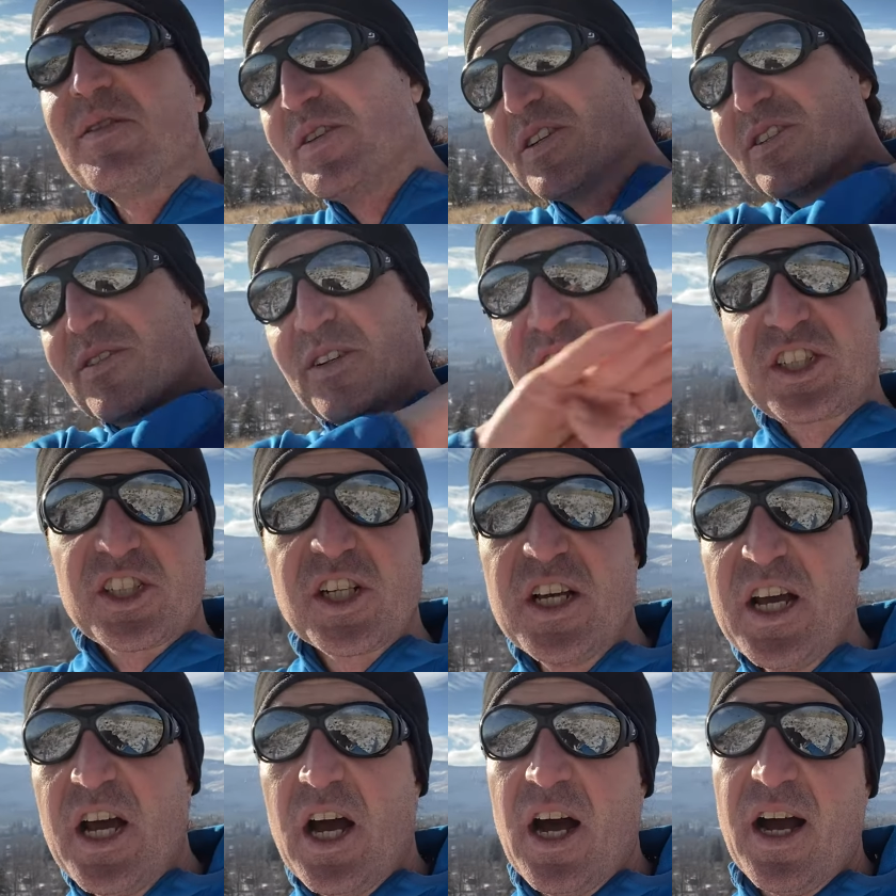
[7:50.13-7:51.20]
We just
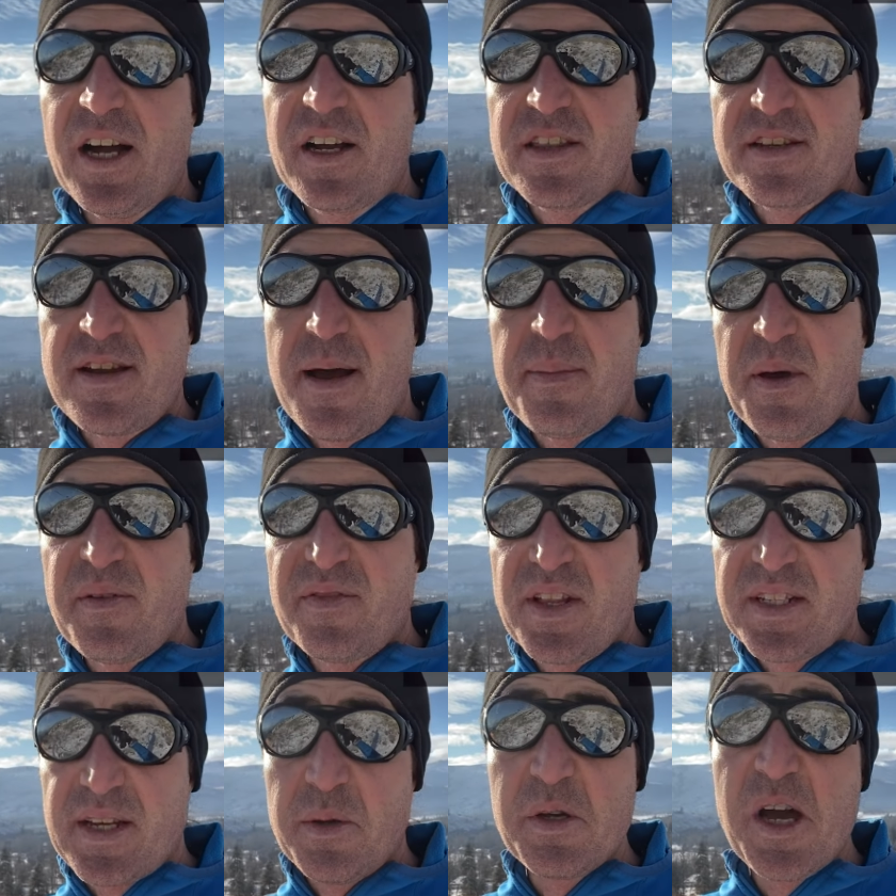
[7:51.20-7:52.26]
uh, cut the top off and
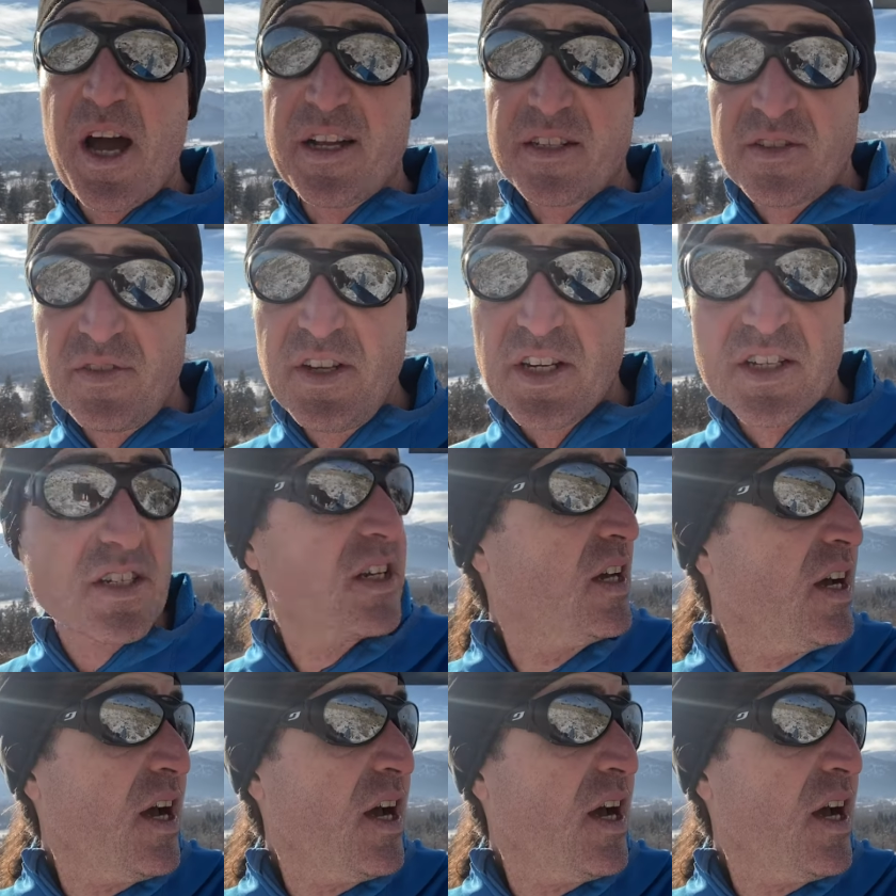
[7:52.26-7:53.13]
that's how we got spheres.